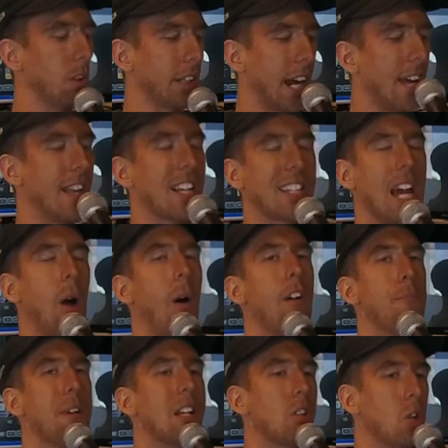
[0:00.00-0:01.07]
Okay, that's how I've
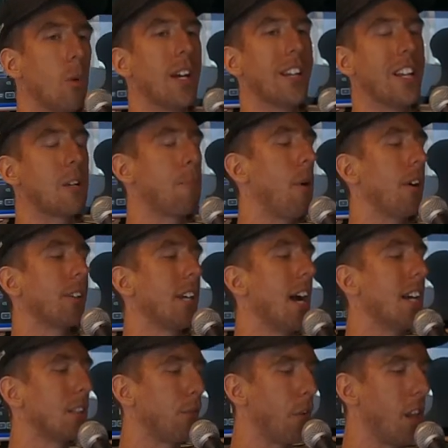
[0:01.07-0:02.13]
been doing this
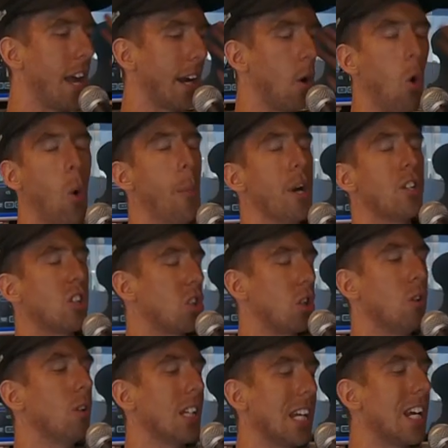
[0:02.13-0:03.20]
podcast for like almost
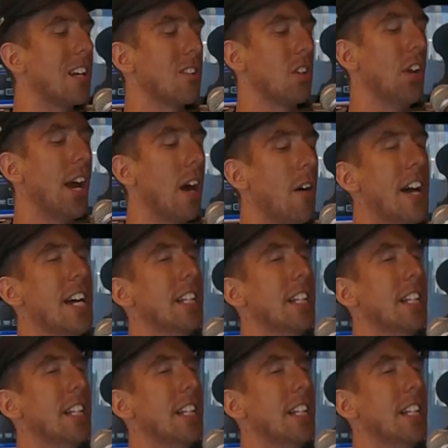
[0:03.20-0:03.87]
two years now,